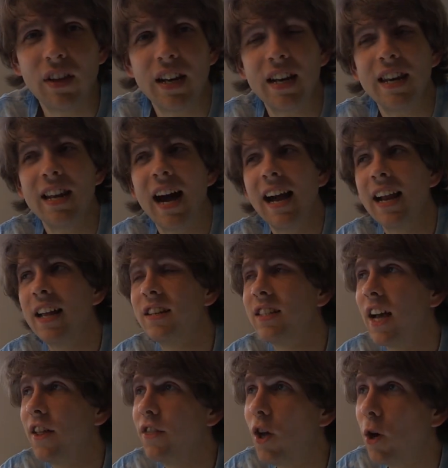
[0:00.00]
give it 9 out of
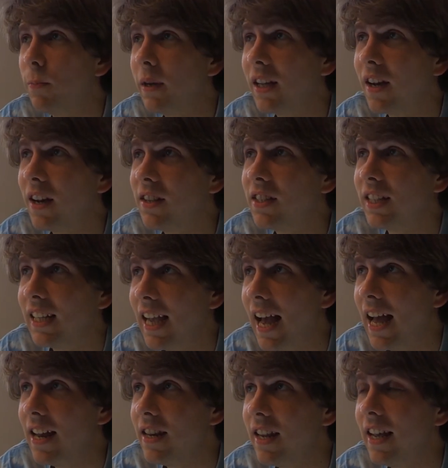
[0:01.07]
10 though, because
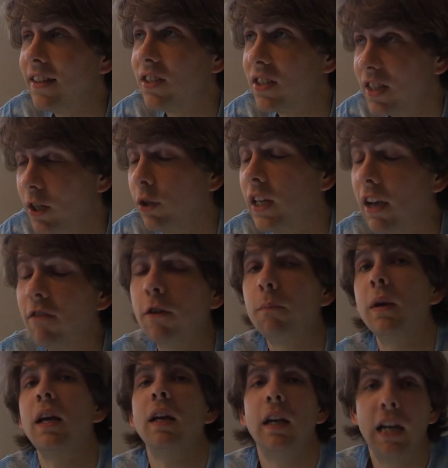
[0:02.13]
again, it's still giving
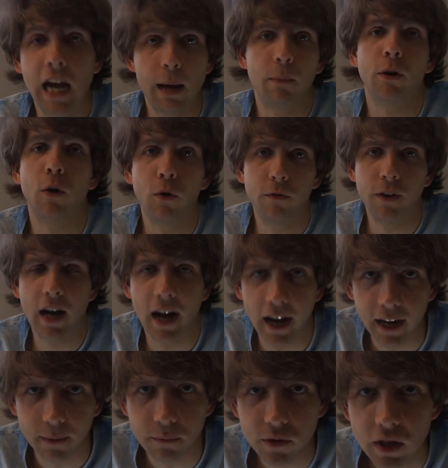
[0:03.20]
me chemical
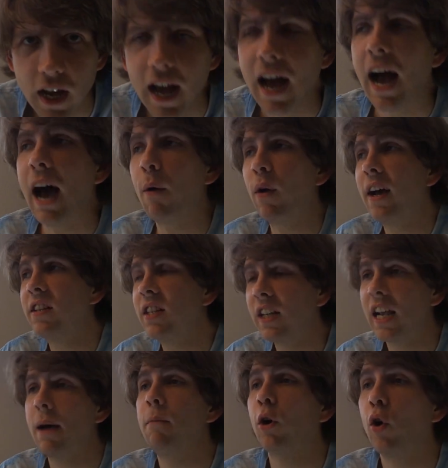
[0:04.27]
vibes. And when I say
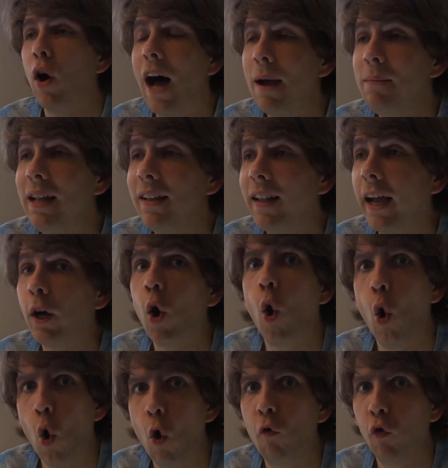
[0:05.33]
chemical, I mean like
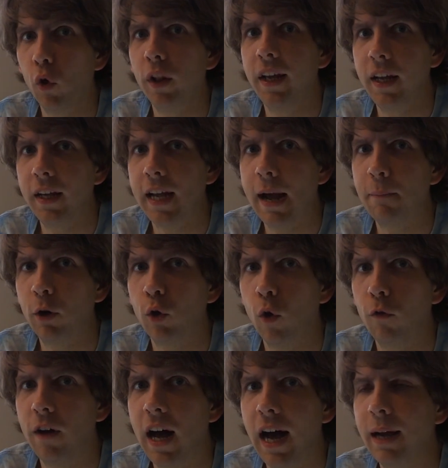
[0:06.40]
overly
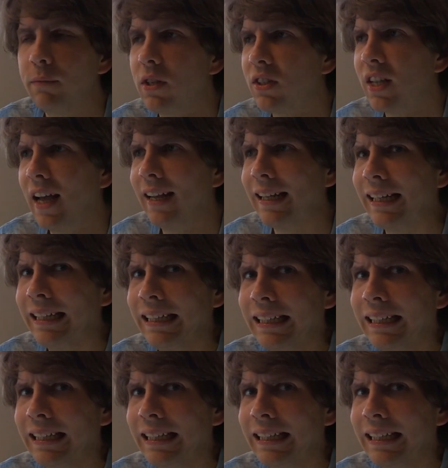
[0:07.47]
chemical vibes. It's like,